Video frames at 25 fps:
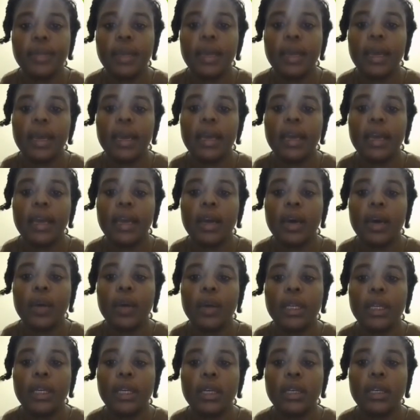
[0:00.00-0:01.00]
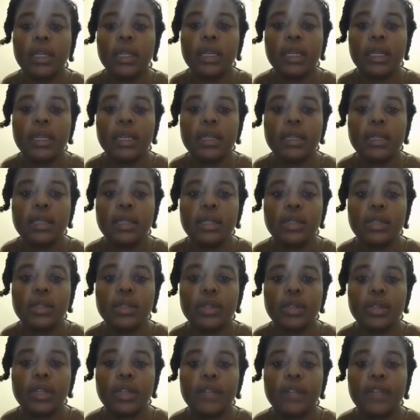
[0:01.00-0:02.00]
and how it connects to
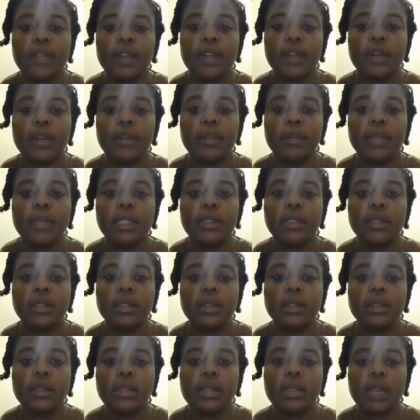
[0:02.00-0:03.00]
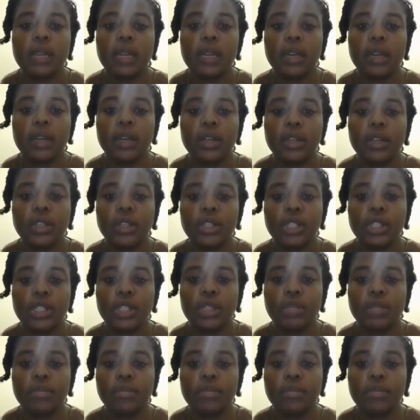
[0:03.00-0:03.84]
the developmental psychology.